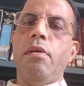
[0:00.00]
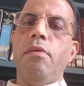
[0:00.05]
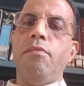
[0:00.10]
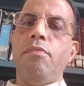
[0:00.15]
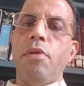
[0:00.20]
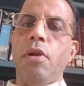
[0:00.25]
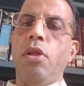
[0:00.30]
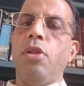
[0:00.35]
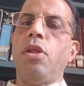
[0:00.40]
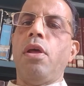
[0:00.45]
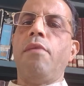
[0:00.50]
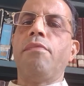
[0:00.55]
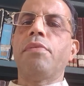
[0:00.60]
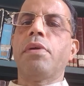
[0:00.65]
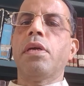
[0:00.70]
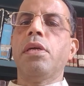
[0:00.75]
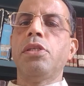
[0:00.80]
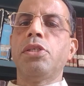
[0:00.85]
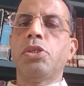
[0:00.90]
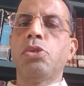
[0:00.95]

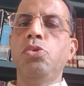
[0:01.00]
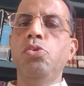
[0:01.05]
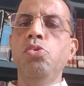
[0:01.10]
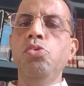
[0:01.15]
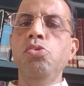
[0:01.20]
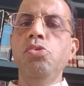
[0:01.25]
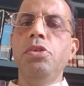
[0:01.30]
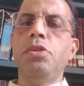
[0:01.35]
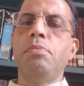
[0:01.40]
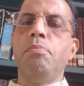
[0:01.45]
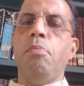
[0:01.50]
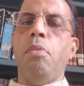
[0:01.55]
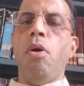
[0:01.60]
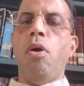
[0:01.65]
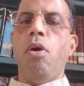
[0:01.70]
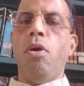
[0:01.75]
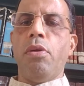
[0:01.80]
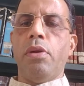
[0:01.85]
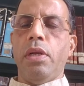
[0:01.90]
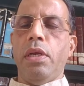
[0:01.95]
philosophical schools
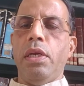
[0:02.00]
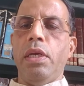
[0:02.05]
born